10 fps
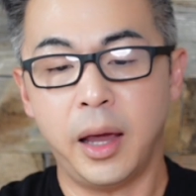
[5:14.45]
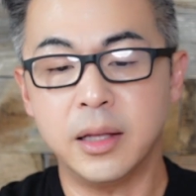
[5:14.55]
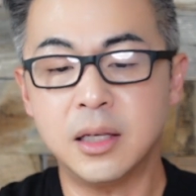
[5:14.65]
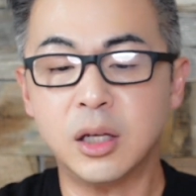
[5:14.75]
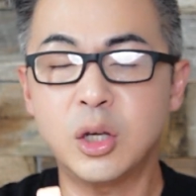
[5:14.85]

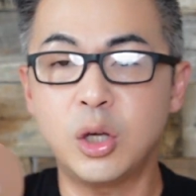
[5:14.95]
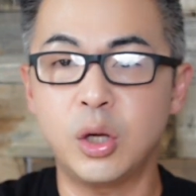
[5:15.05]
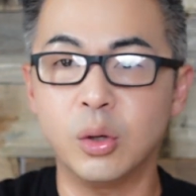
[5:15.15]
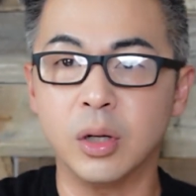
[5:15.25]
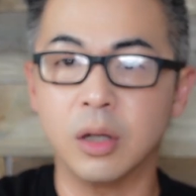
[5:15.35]
It's a
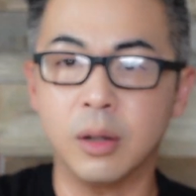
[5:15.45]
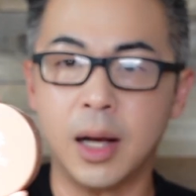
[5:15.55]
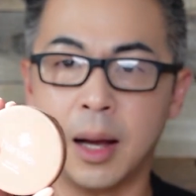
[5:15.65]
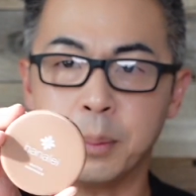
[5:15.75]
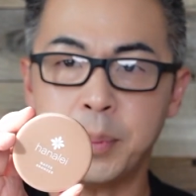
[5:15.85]
cute little
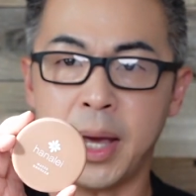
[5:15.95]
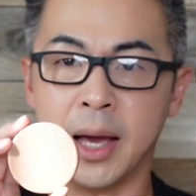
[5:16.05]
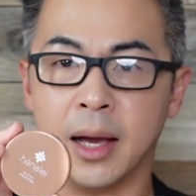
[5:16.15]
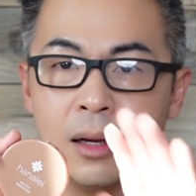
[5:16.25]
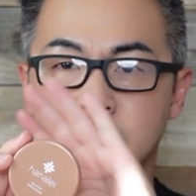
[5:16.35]

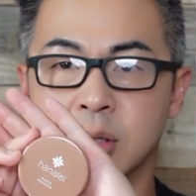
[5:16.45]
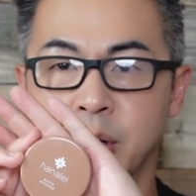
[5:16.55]
compact.